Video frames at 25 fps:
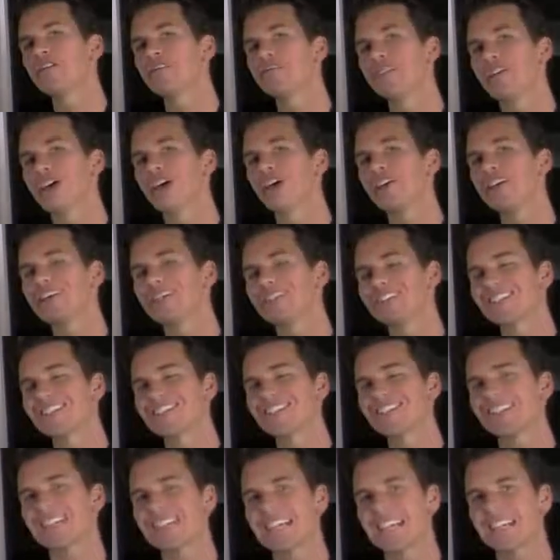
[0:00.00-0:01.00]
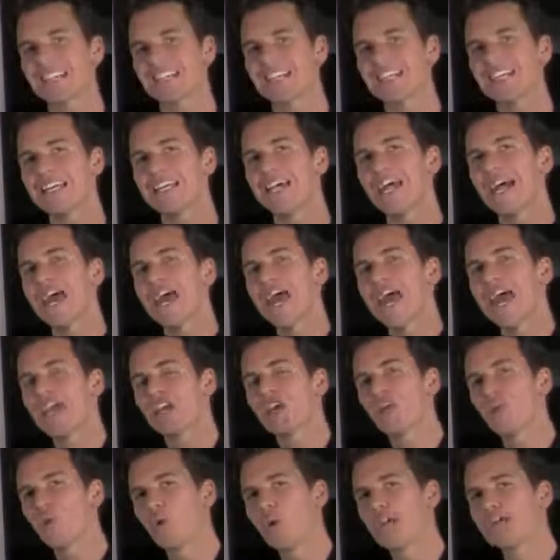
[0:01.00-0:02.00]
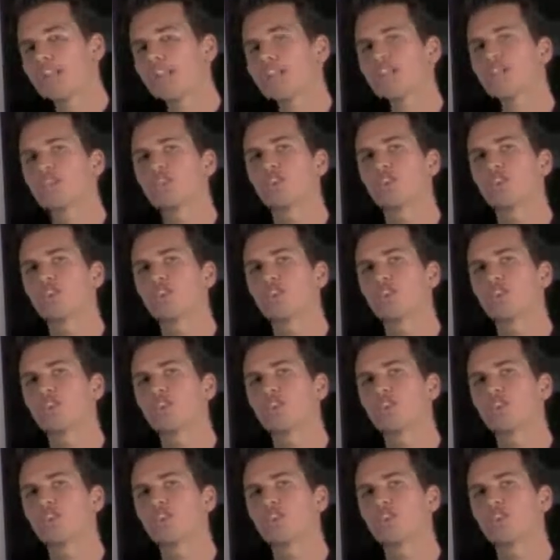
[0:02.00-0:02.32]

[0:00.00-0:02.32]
very succinctly and quickly